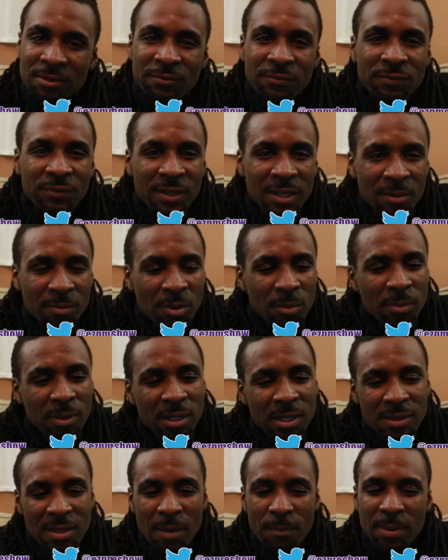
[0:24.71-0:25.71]
You feel me?
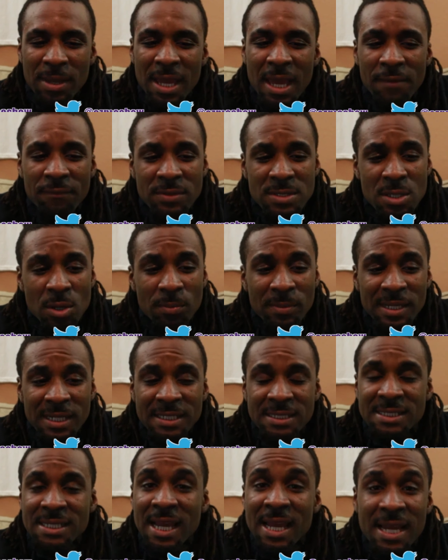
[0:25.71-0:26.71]
Because I've been having so
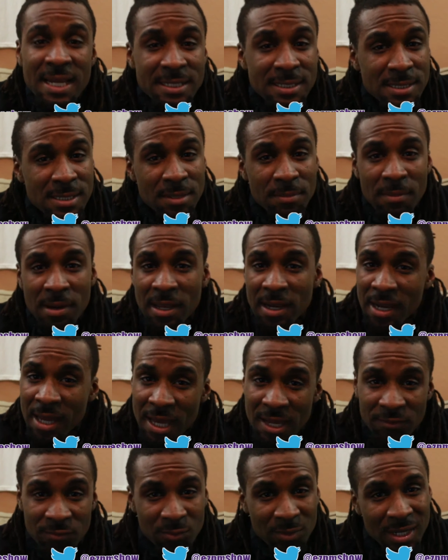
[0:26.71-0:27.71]
many changes in my
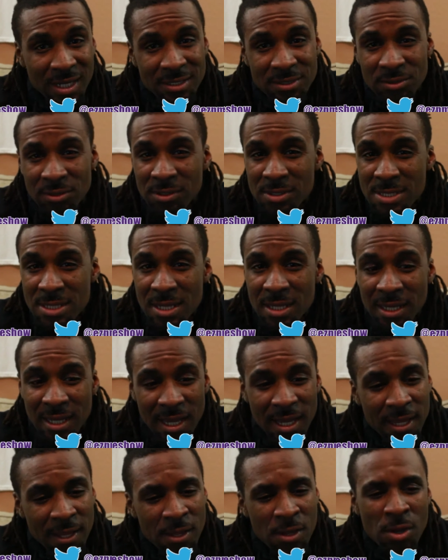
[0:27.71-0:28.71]
life. When I, you know what I'm saying?
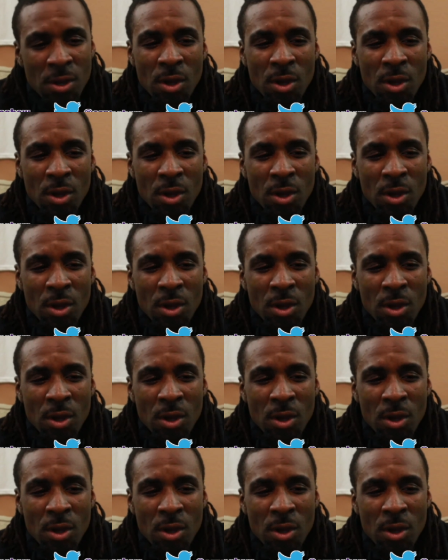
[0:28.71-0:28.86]
Like,